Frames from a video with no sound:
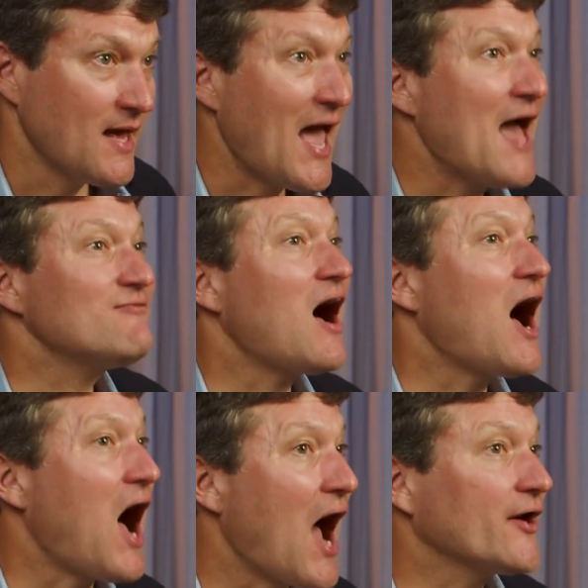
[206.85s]
have
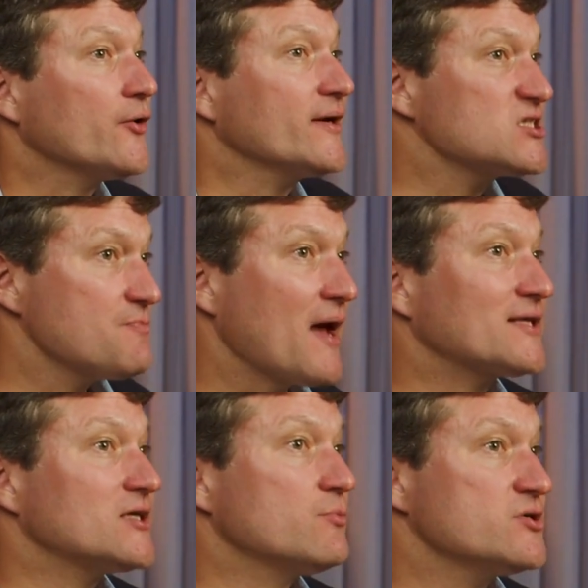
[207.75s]
higher
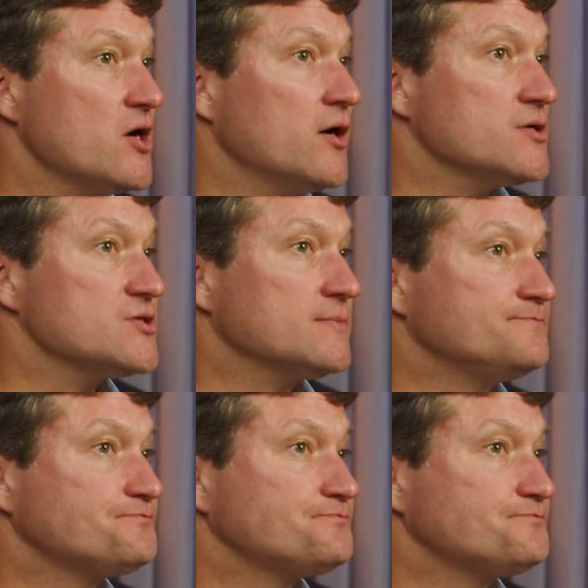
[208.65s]
expected returns.